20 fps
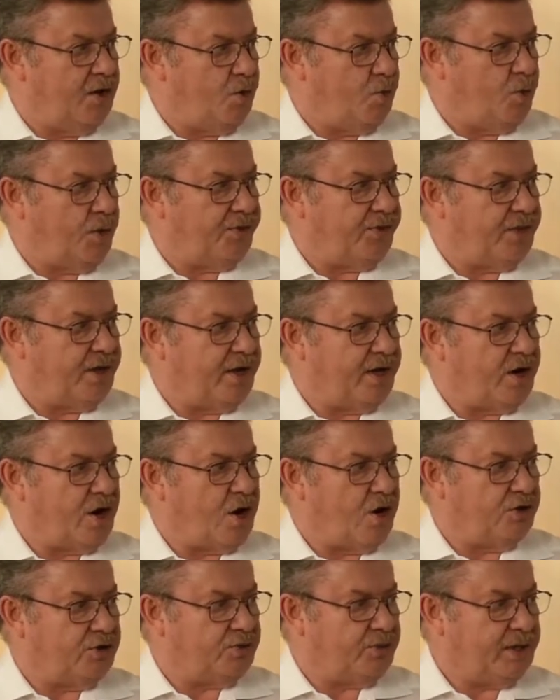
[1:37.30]
With
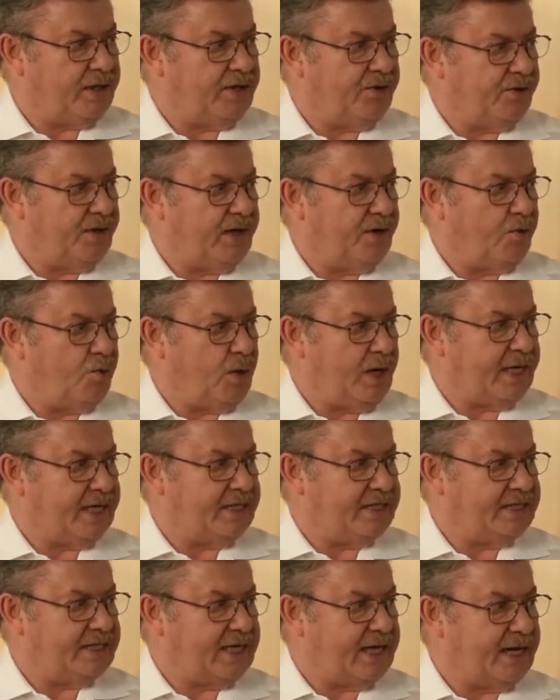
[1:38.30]
our triggering, we
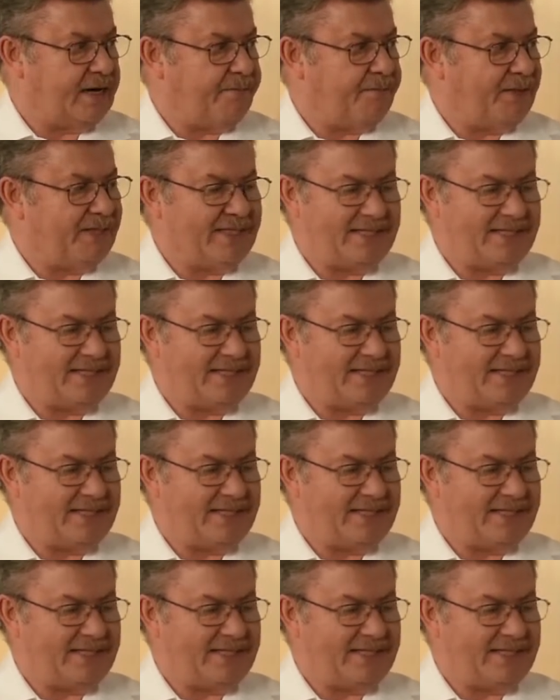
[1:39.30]
can set up a